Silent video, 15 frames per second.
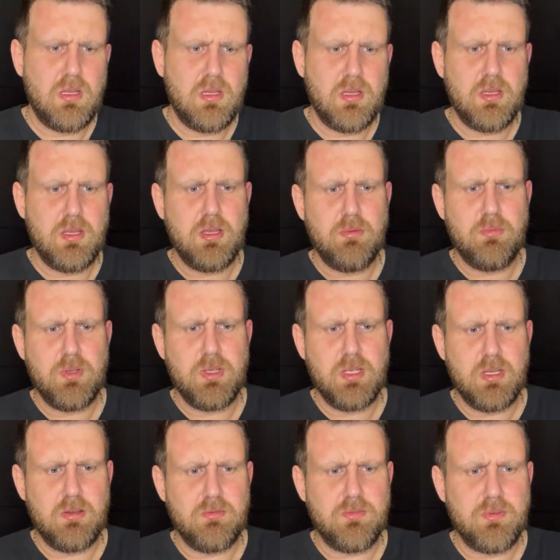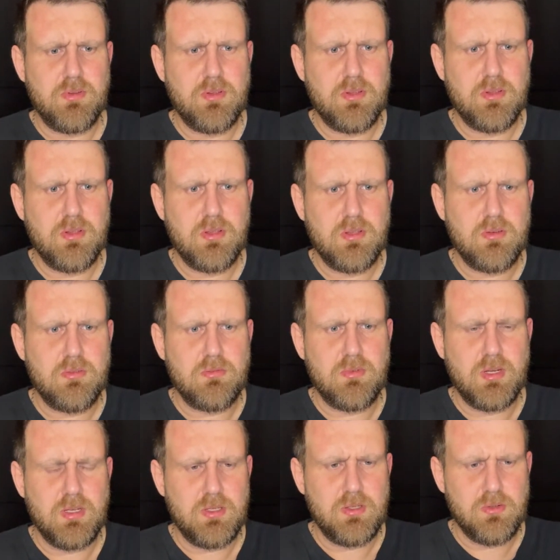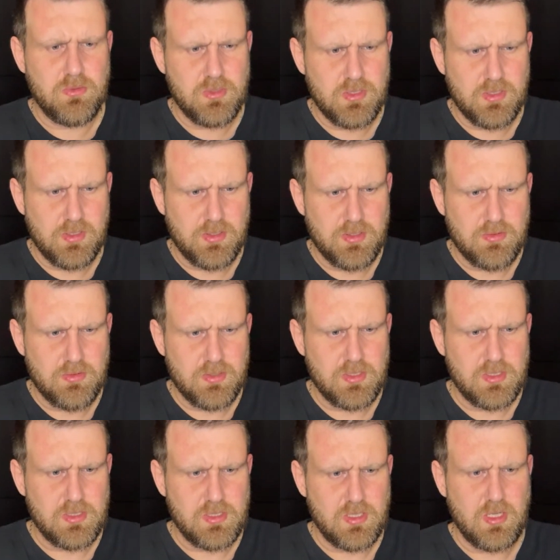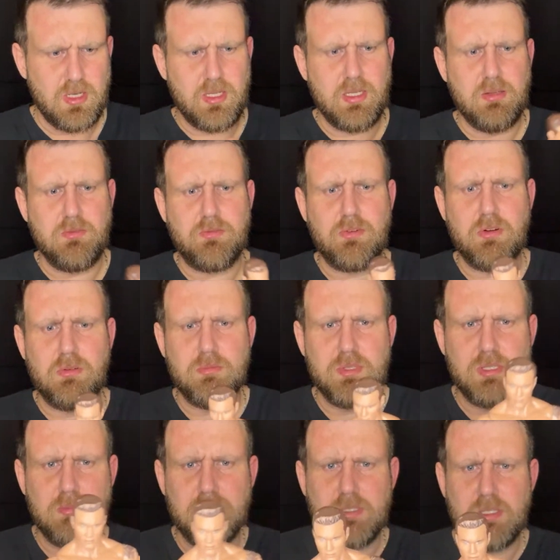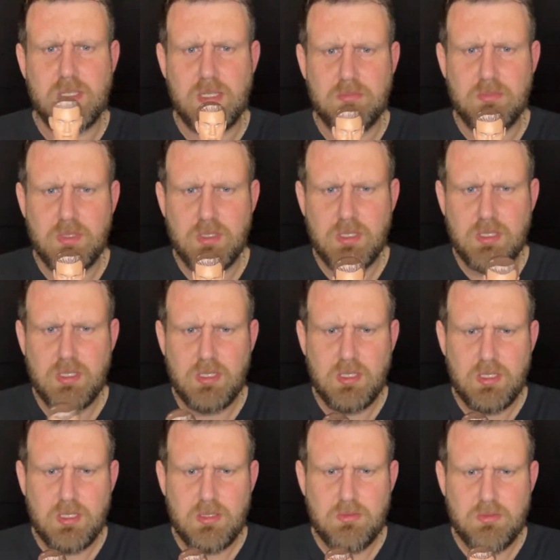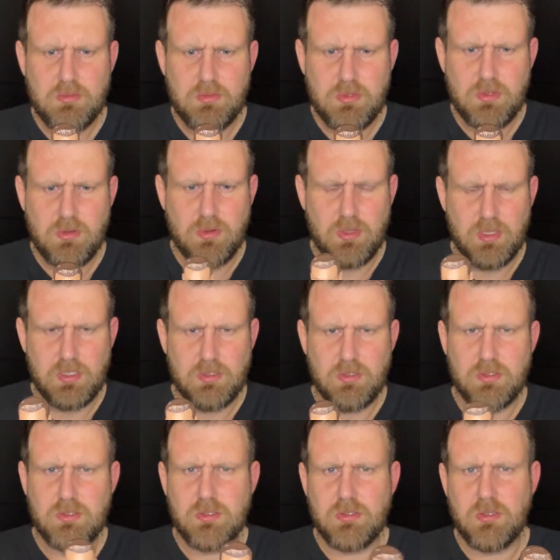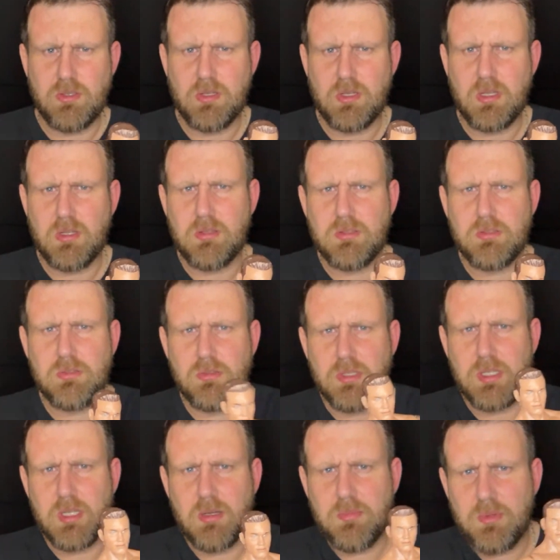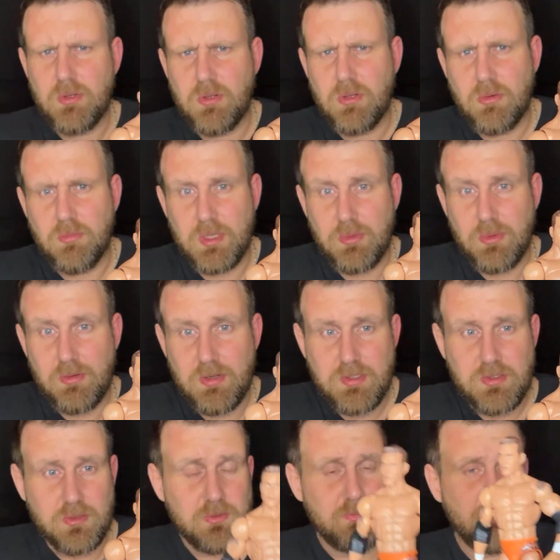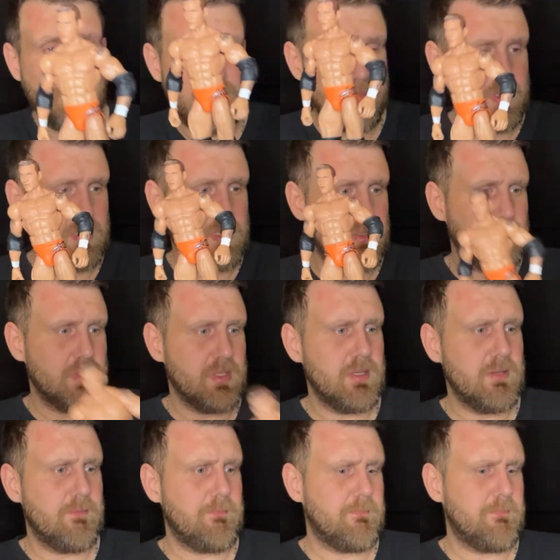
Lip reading: And we have Randy Orton, which is an elite from SummerSlam. Got one of these not too long ago that's already up on Midway Wrestle. There's another one there.